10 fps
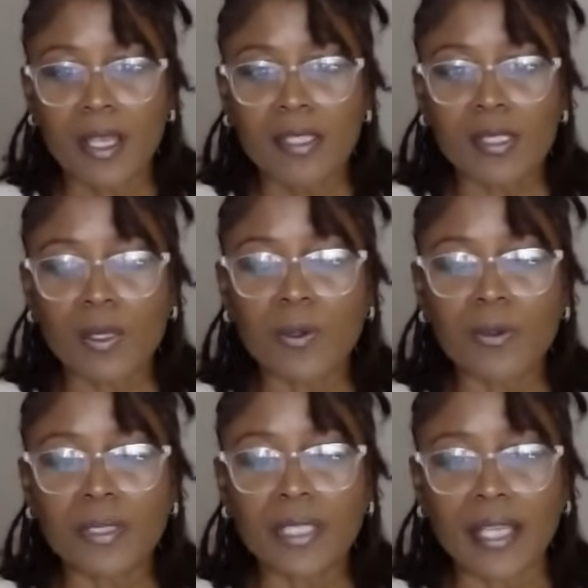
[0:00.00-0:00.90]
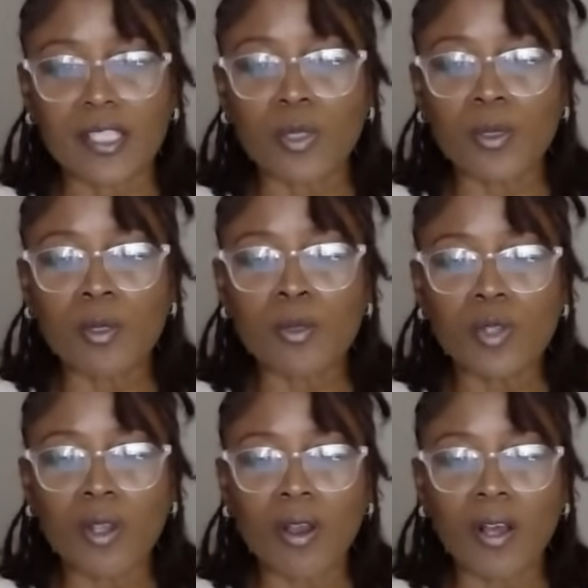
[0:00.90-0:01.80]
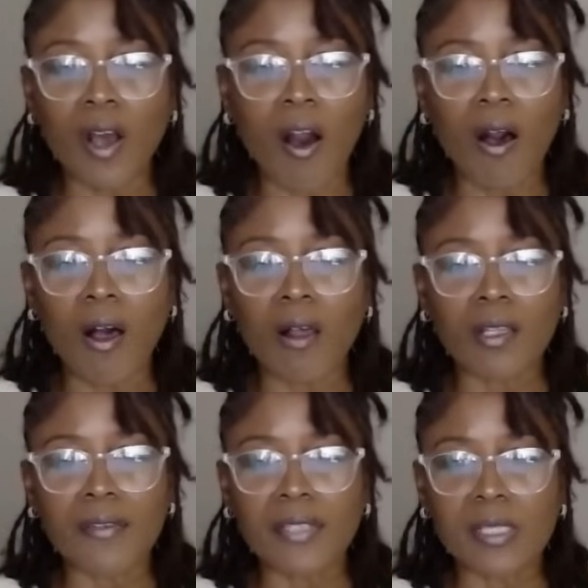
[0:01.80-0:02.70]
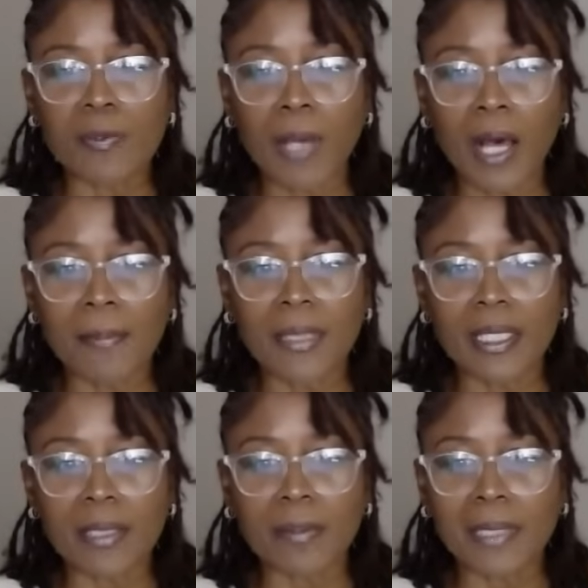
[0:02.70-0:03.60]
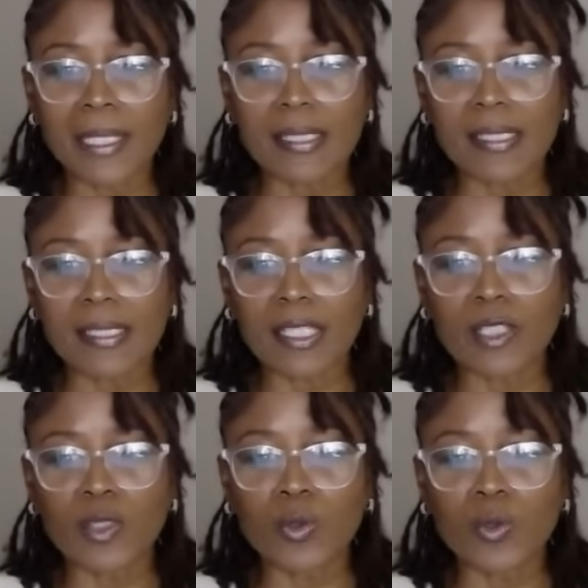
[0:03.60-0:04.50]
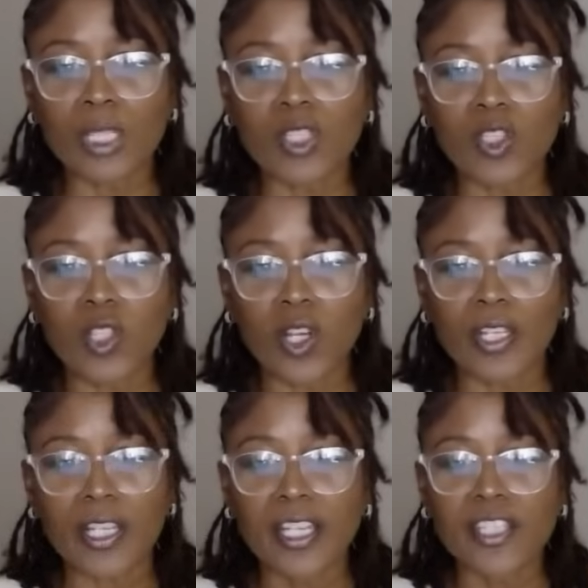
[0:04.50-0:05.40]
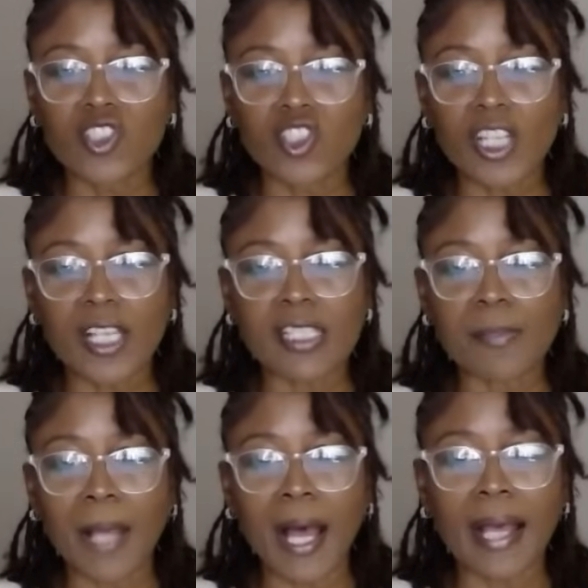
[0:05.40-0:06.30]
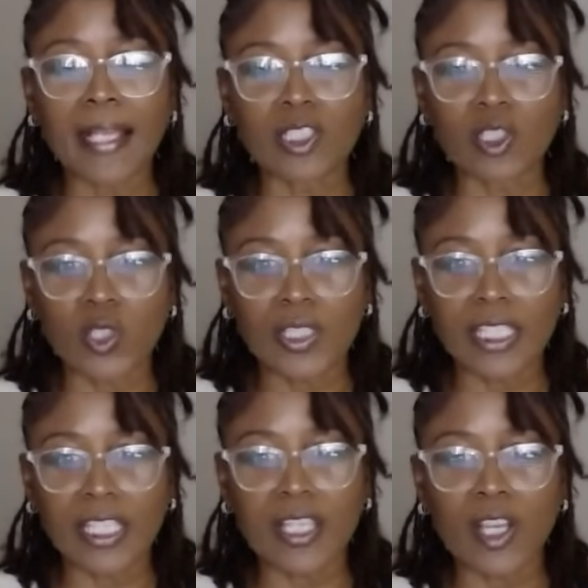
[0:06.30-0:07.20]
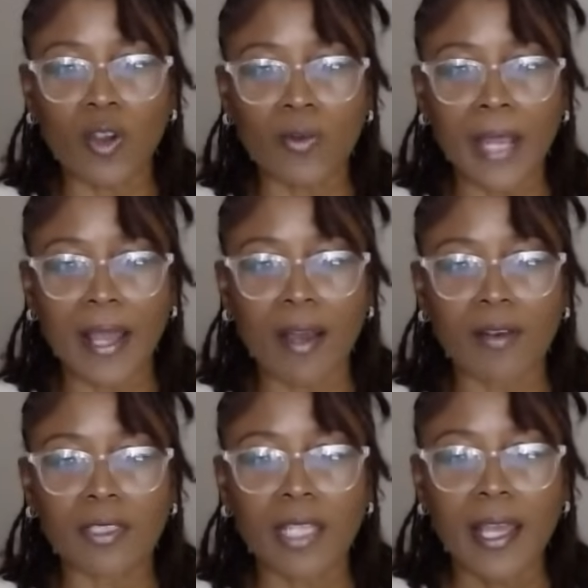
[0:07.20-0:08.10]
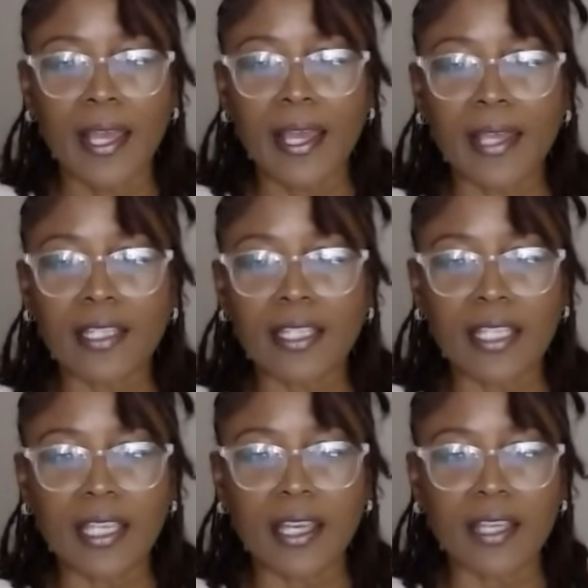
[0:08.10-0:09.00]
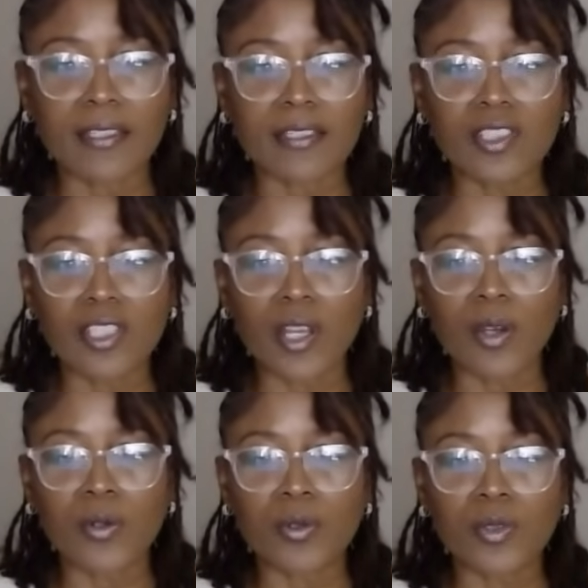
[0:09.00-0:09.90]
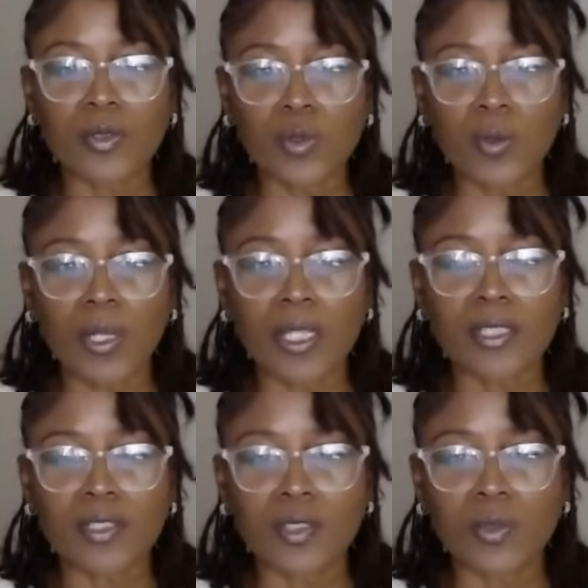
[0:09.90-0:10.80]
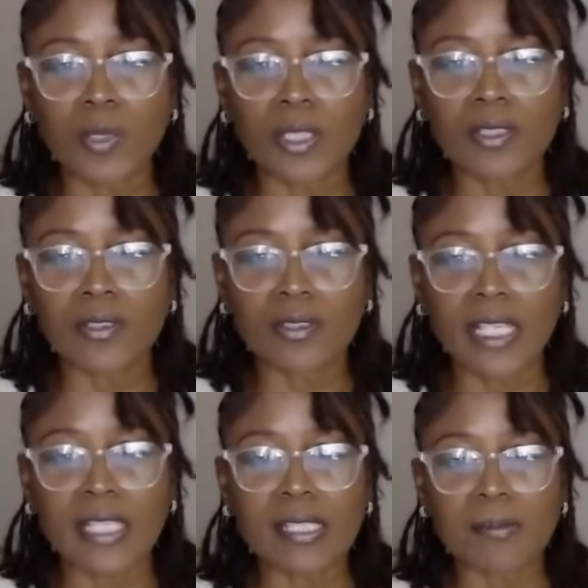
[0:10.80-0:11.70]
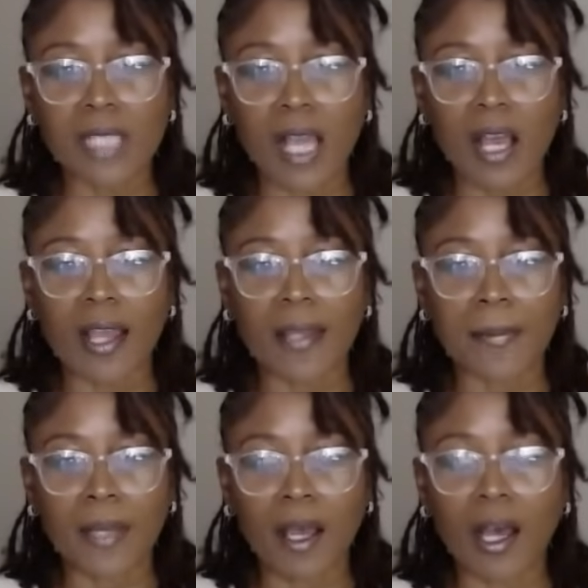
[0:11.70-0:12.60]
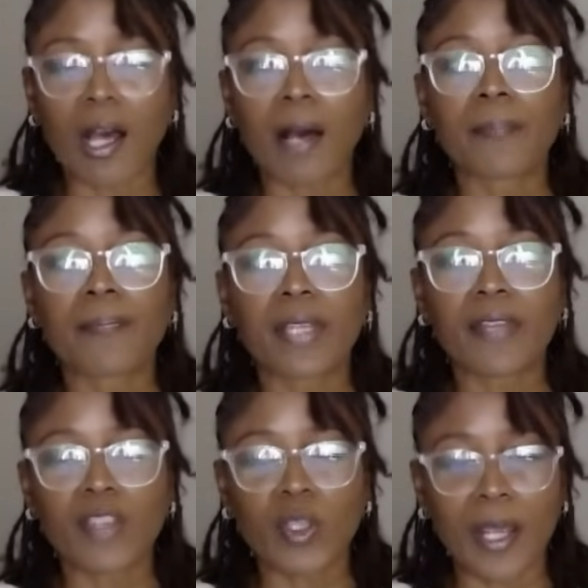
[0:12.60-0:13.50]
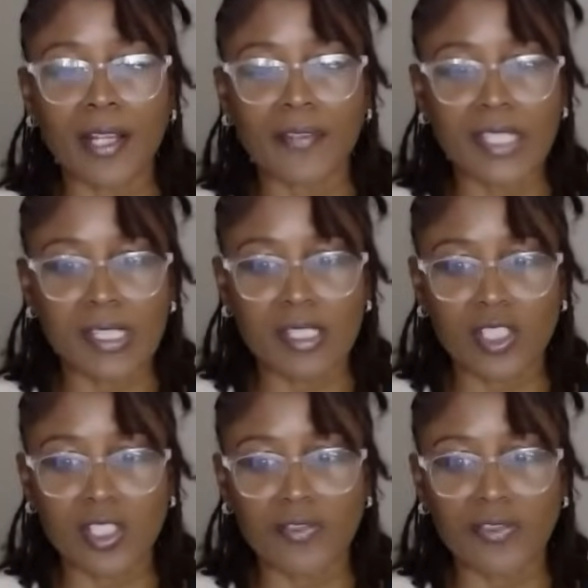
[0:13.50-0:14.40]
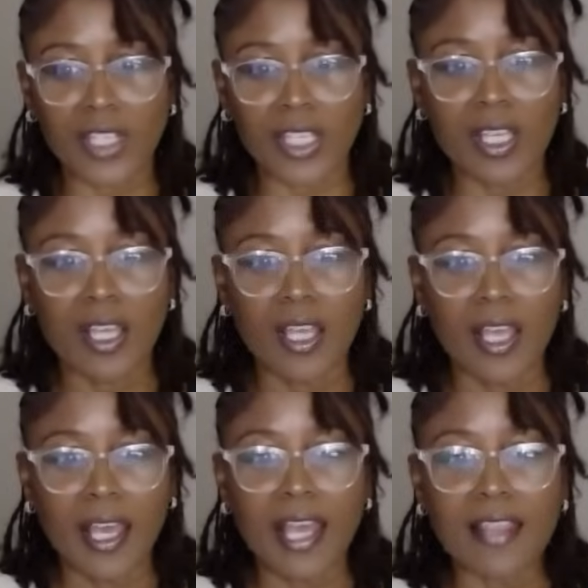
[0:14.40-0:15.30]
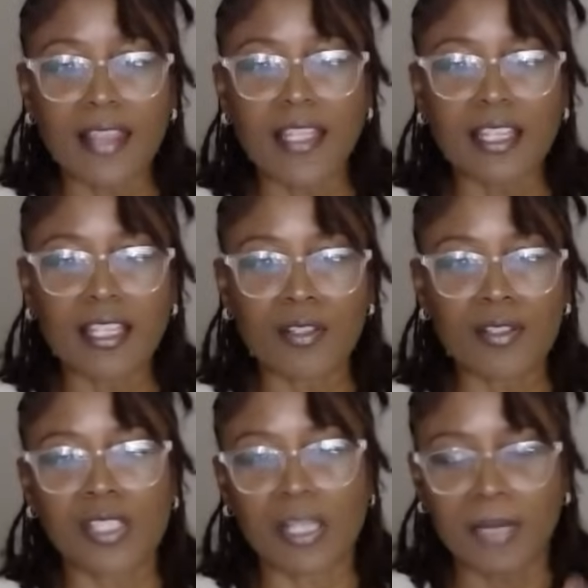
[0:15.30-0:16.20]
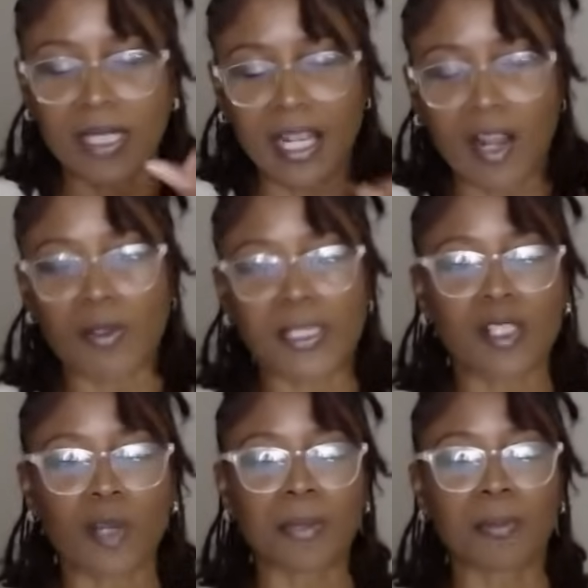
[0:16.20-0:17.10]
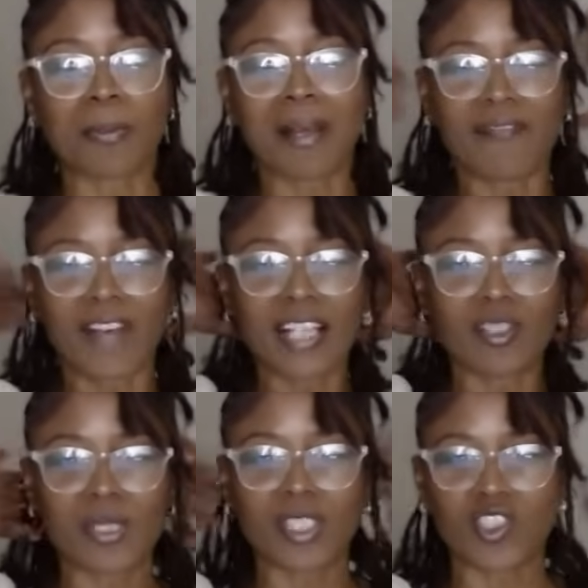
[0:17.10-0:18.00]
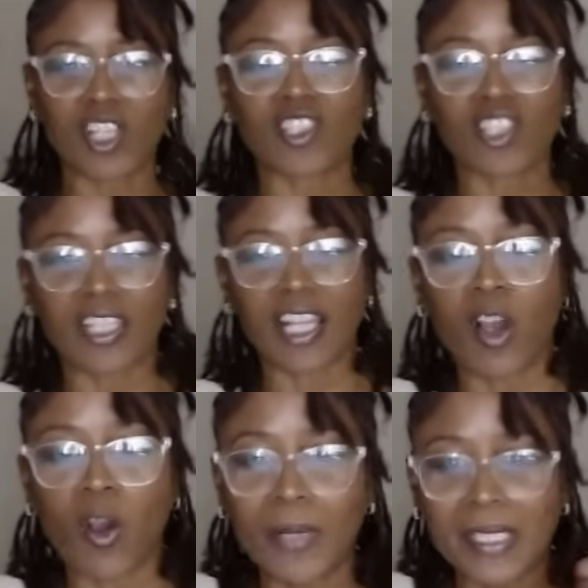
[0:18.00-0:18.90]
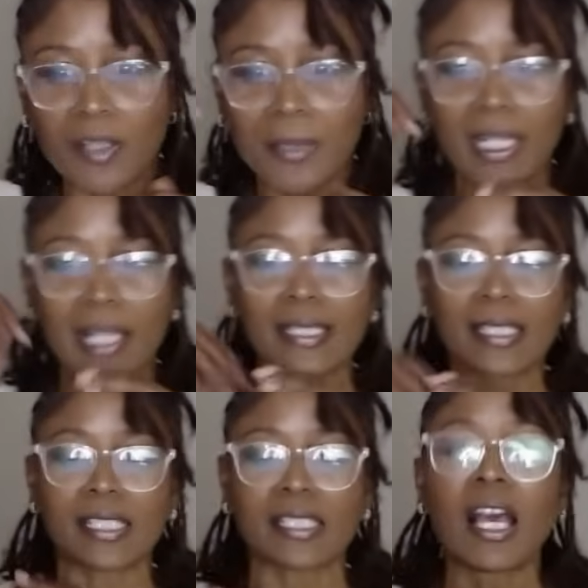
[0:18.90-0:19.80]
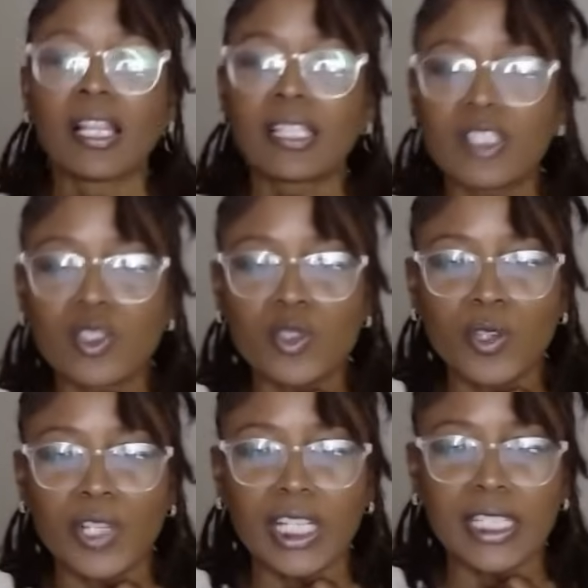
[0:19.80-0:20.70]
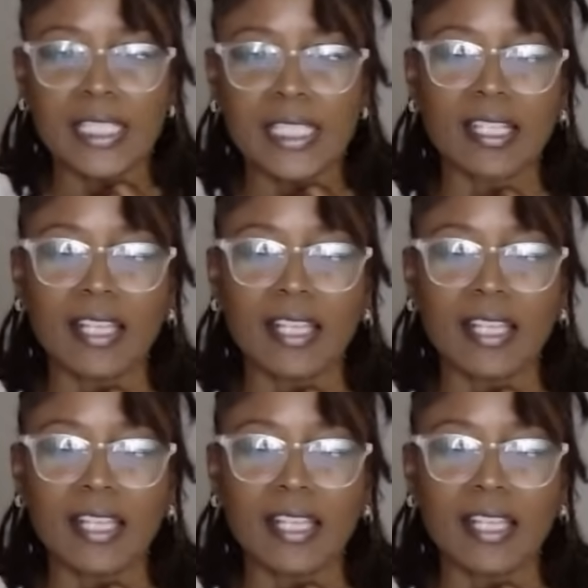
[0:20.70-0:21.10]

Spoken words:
So yeah, so those are all of these public places that you can look just by looking around. And again, you know, you want to take some time and figure out if this is a good fit. And then here's something that I always tell people. My final suggestion that I always tell my clients is this: listen to your gut instinct.